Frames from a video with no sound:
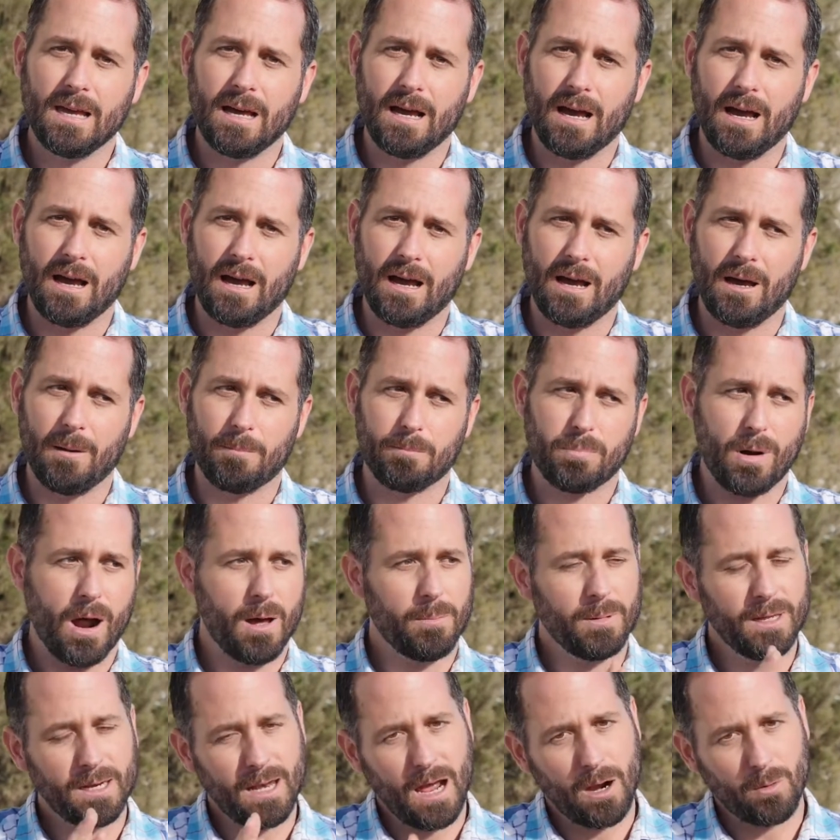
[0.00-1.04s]

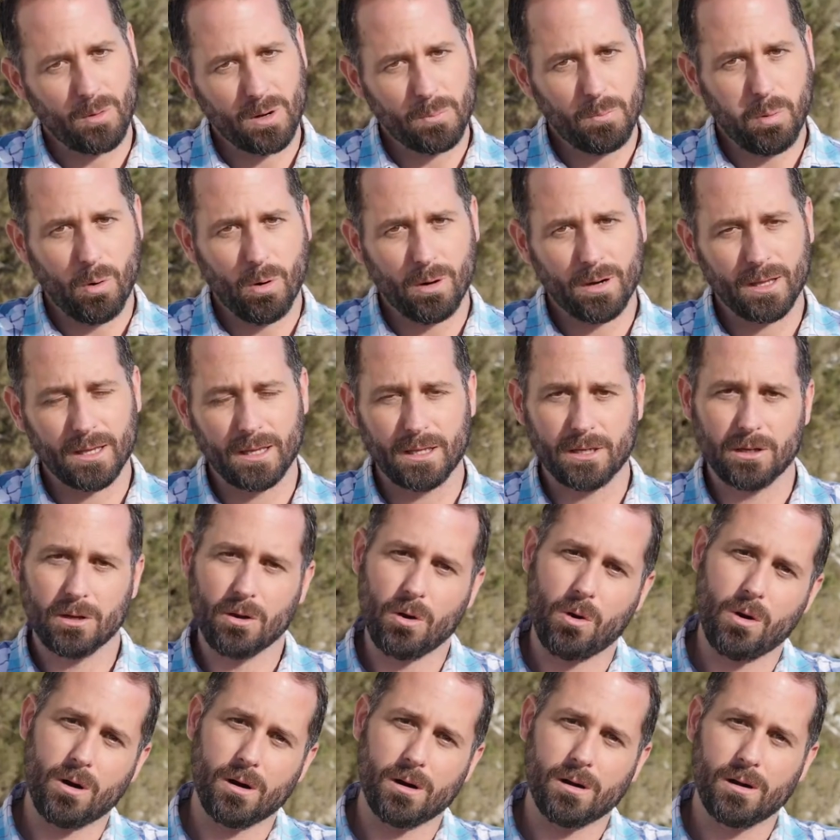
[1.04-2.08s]
probably not reporting in
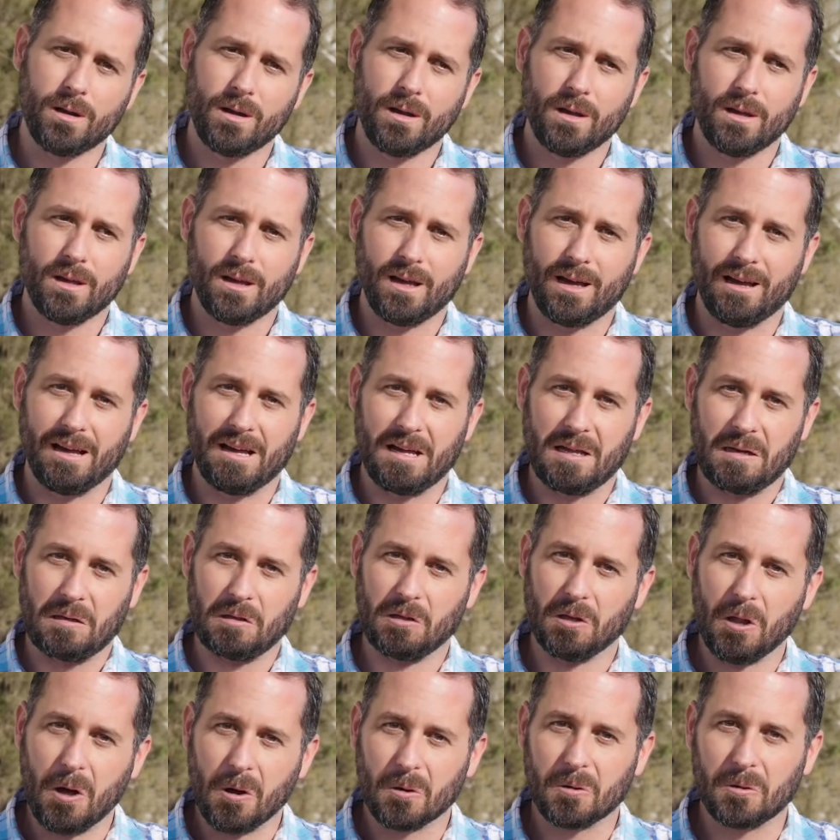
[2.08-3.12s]
your
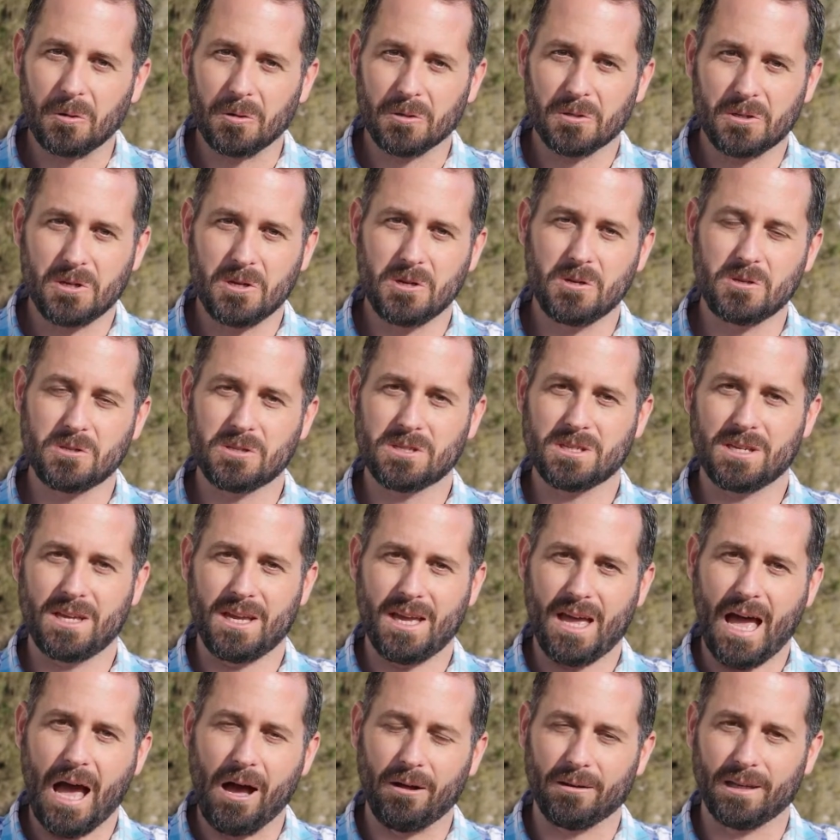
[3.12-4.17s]
local news
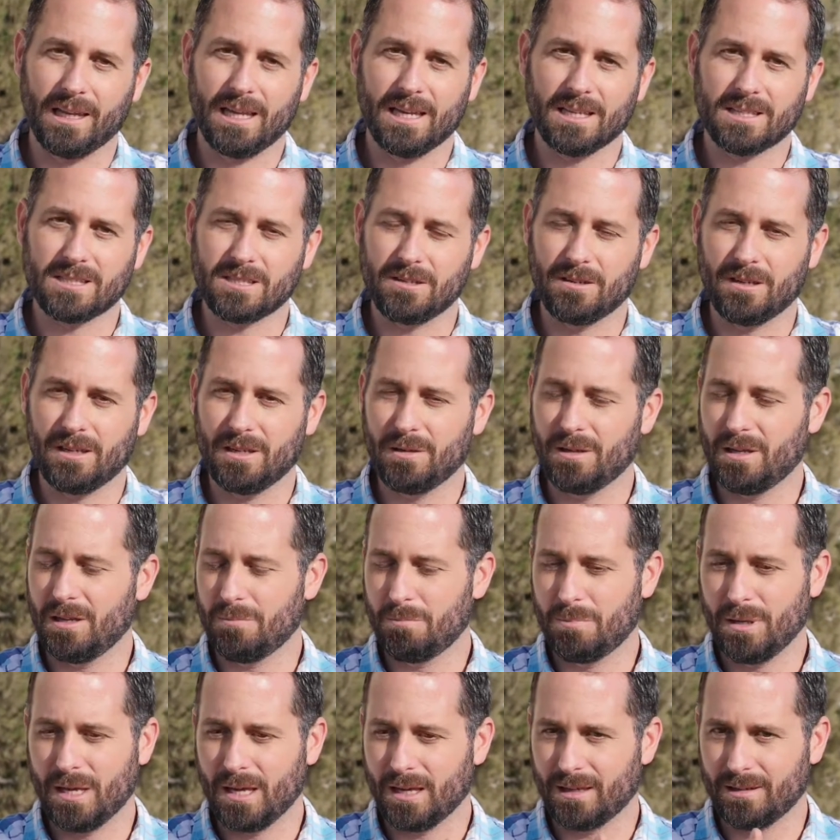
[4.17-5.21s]
outlets,
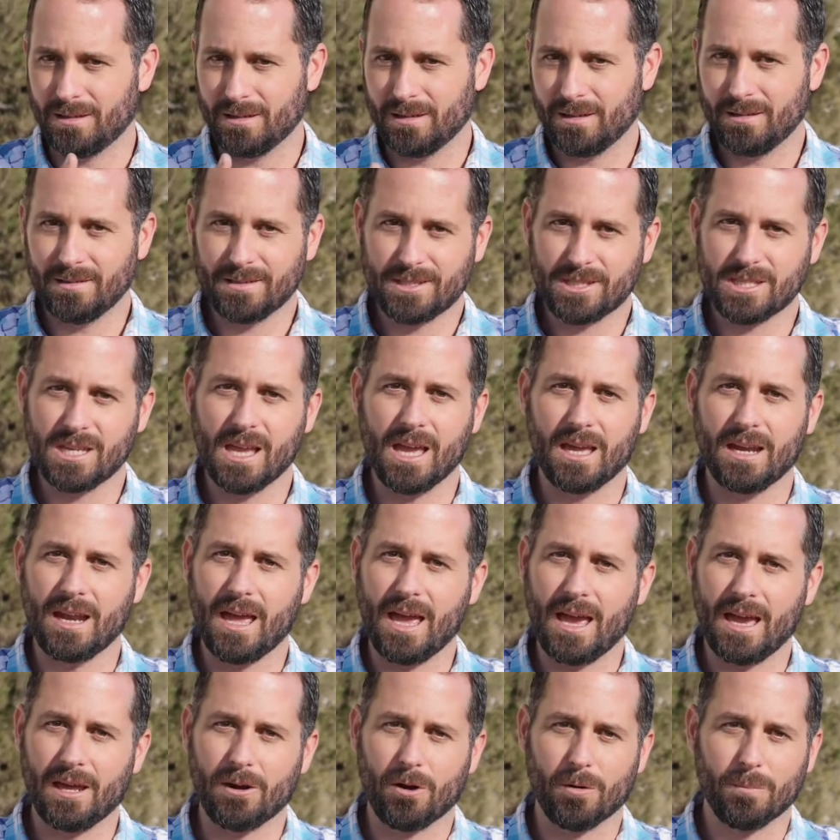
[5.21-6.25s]
be it
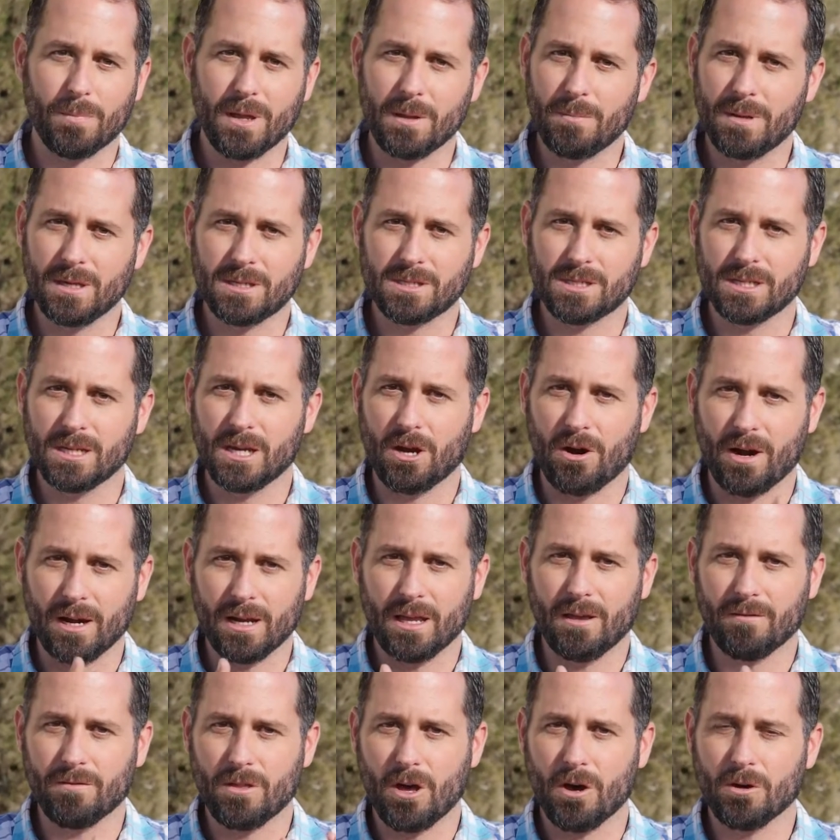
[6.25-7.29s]
CNN or BBC or
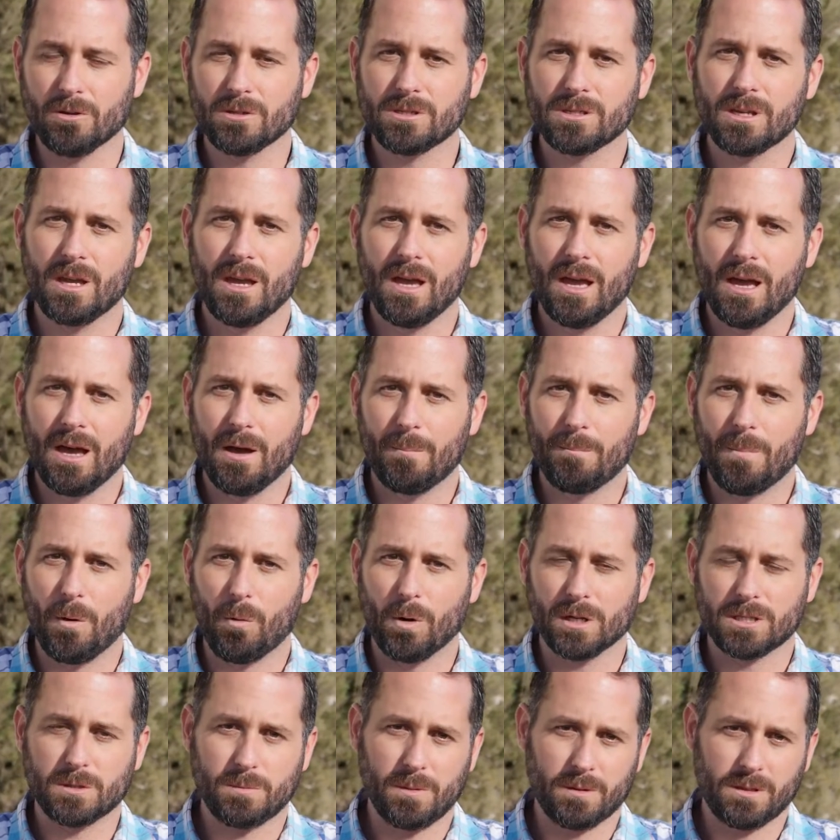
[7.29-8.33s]
any of those. But
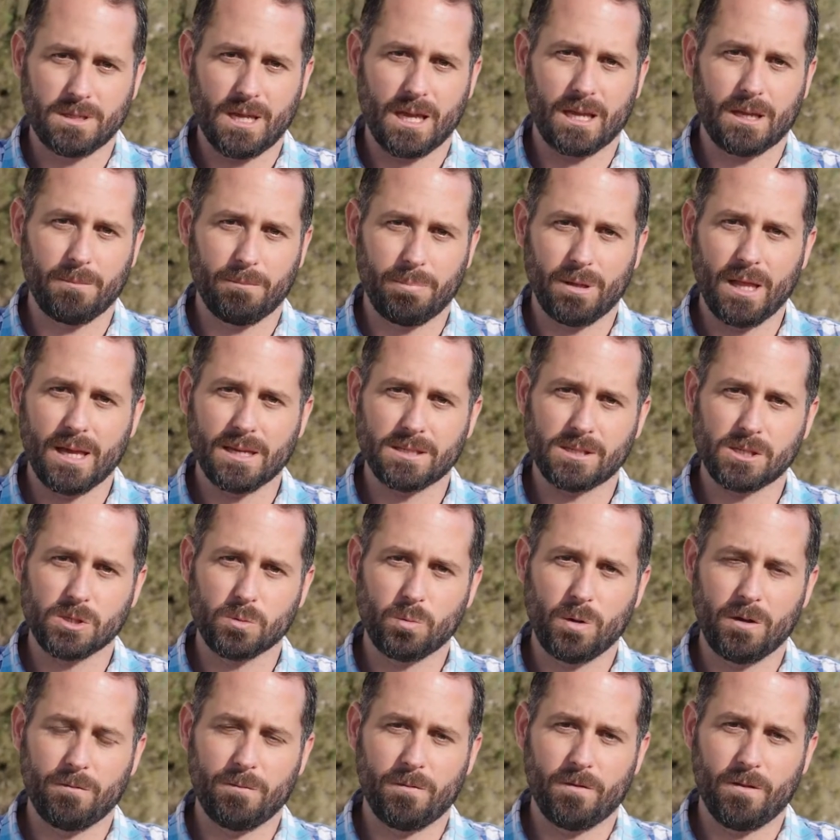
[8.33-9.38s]
what's been taking place is
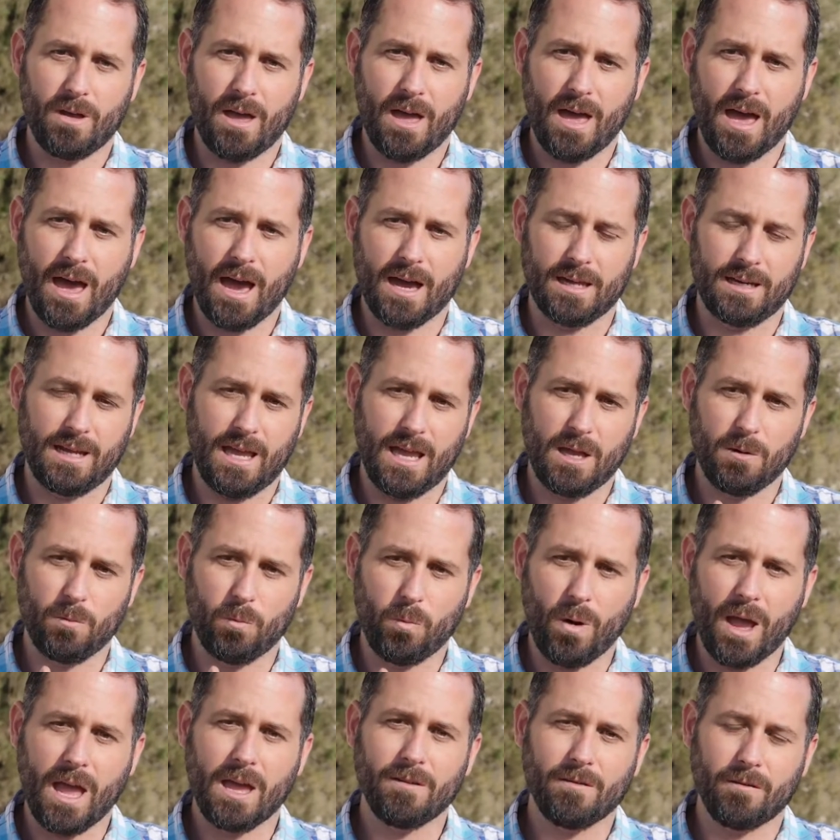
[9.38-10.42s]
we've had a
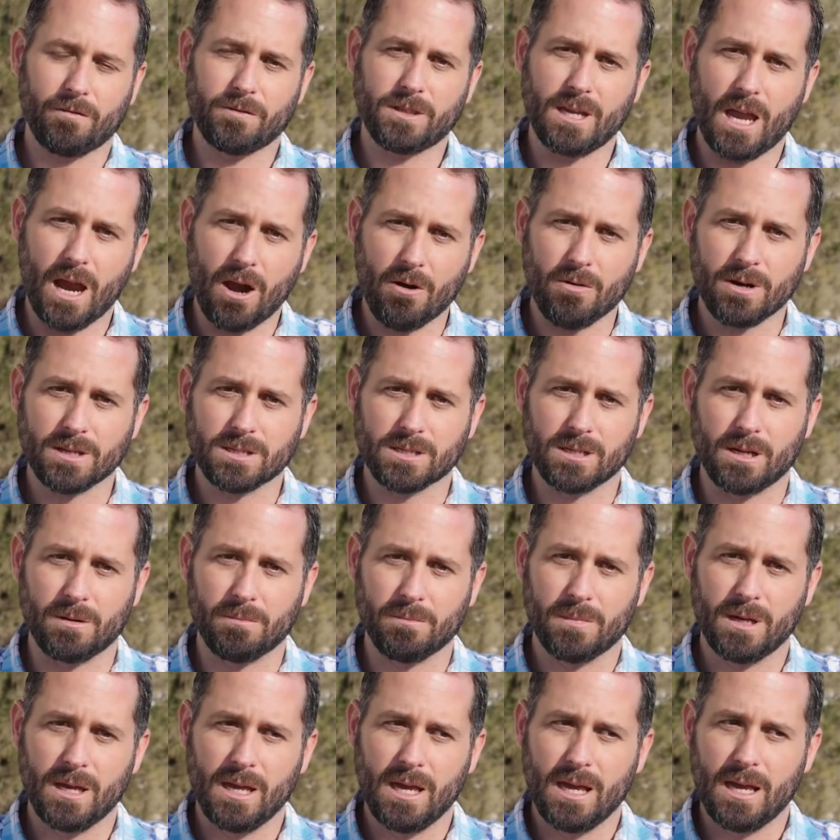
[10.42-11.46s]
wave of terrorism